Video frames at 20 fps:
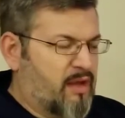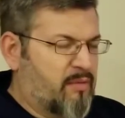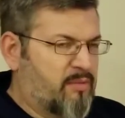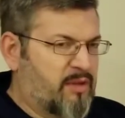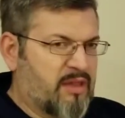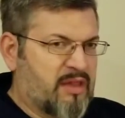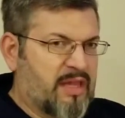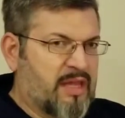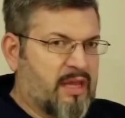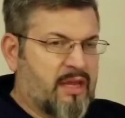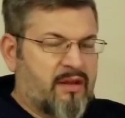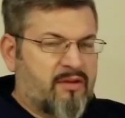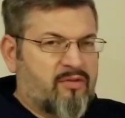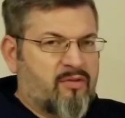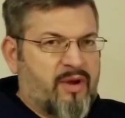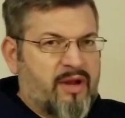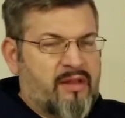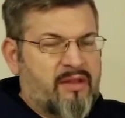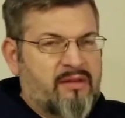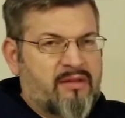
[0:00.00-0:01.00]
I could be linking
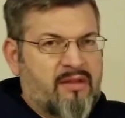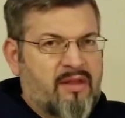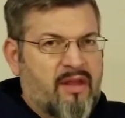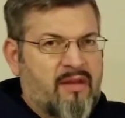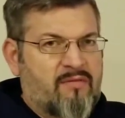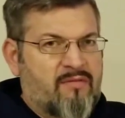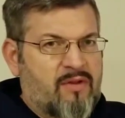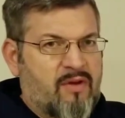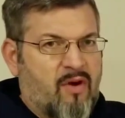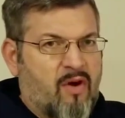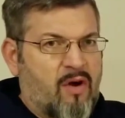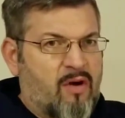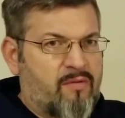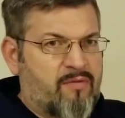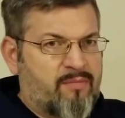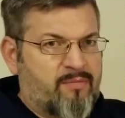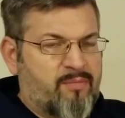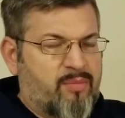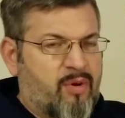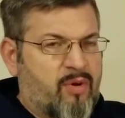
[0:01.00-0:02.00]
directly to the
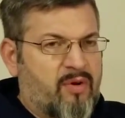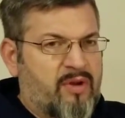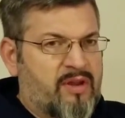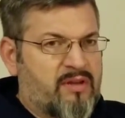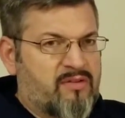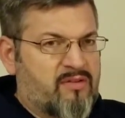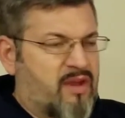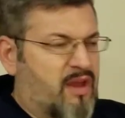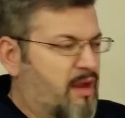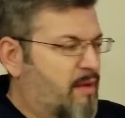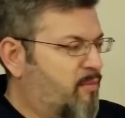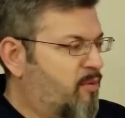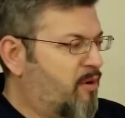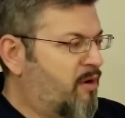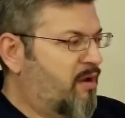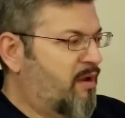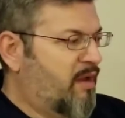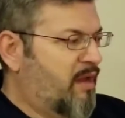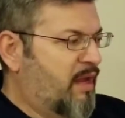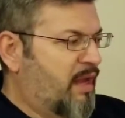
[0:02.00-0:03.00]
NVR per each
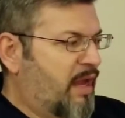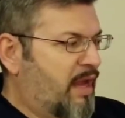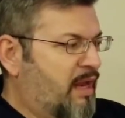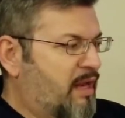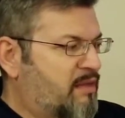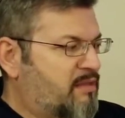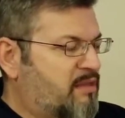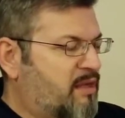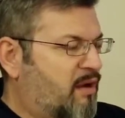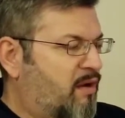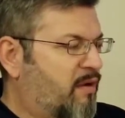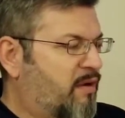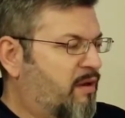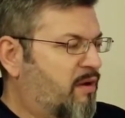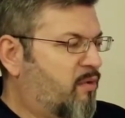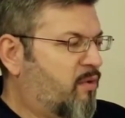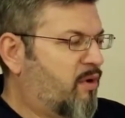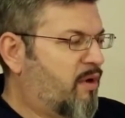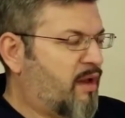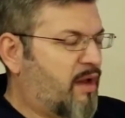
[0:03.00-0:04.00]
camera, and I said, oh,
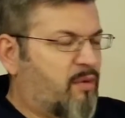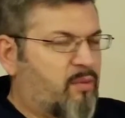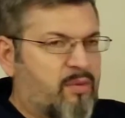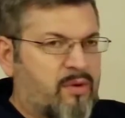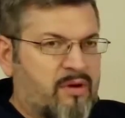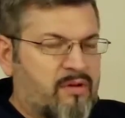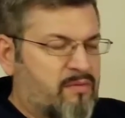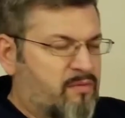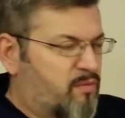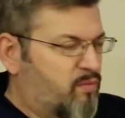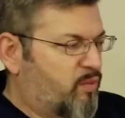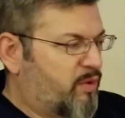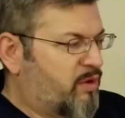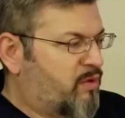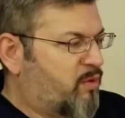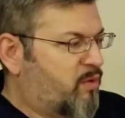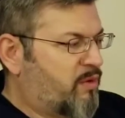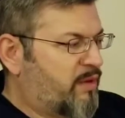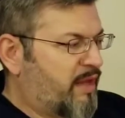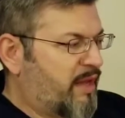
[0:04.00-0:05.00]
you know what, I want to
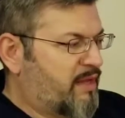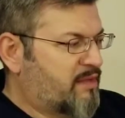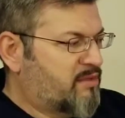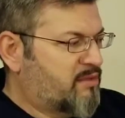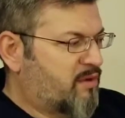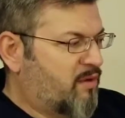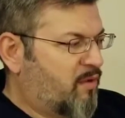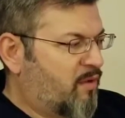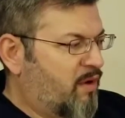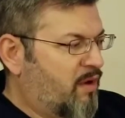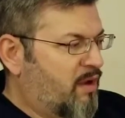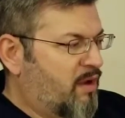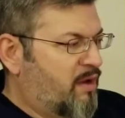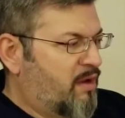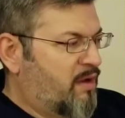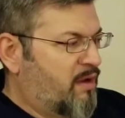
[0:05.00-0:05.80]
record that. So